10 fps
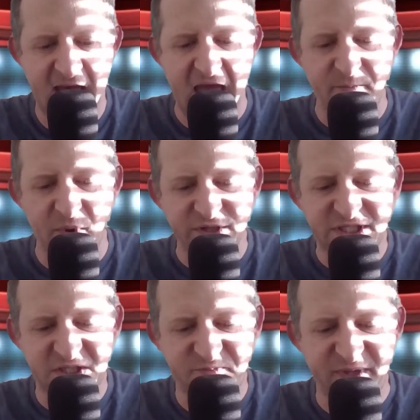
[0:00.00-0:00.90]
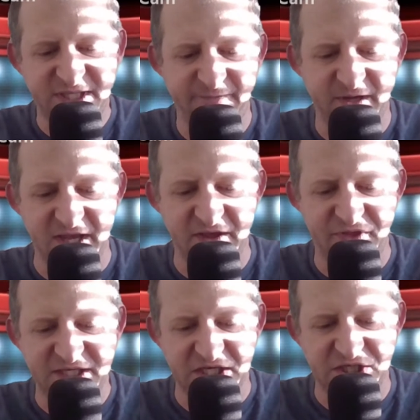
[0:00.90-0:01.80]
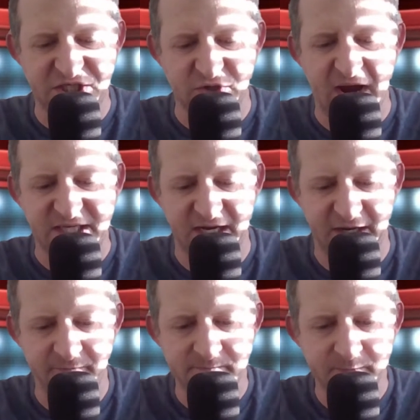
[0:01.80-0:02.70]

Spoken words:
And most specifically, this is directed